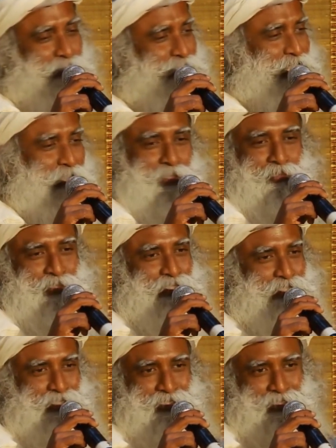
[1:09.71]
of the time I'm
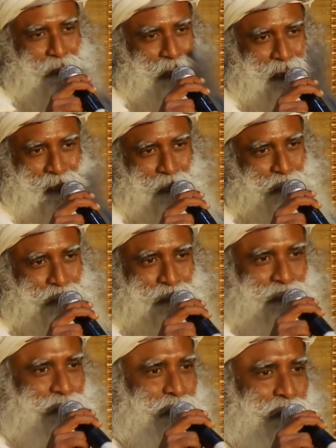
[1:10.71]
eating in somebody's home.
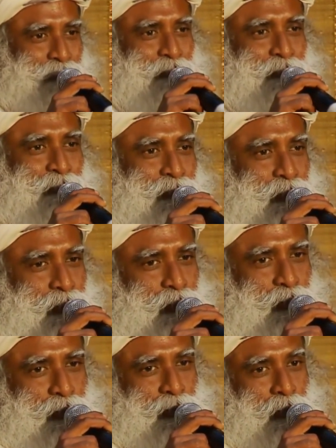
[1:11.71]

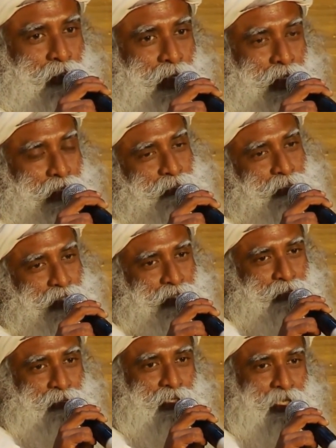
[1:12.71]
So I have to
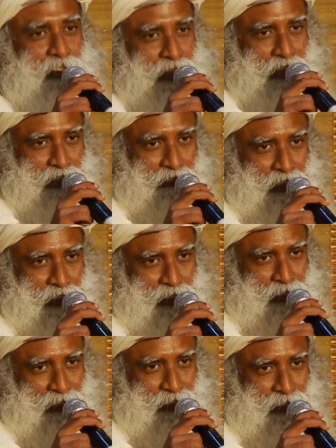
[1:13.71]
eat to their
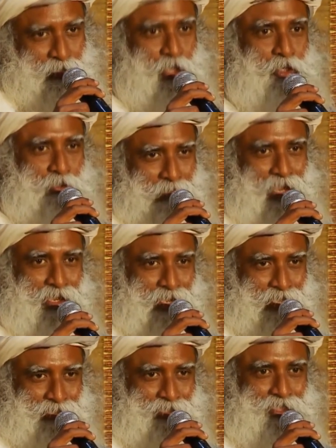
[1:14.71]
satisfaction, not to my
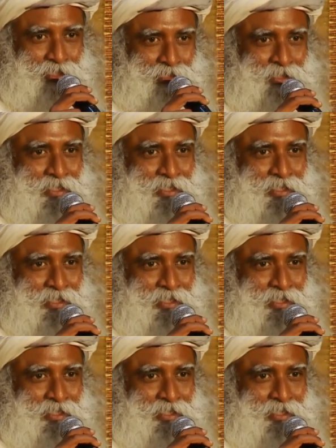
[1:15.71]
health.